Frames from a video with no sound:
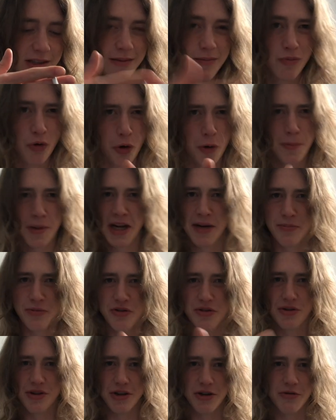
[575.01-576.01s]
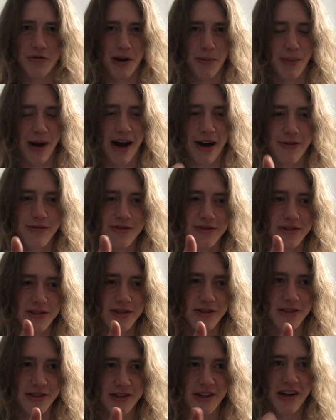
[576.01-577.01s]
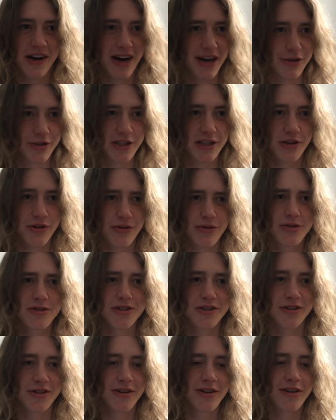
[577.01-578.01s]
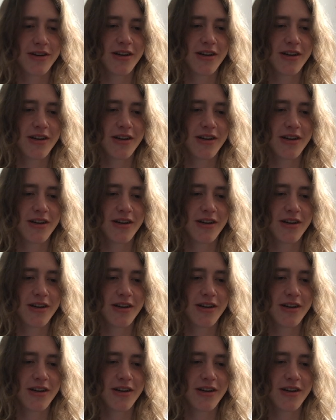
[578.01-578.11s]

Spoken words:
more people knew about the Irish culture.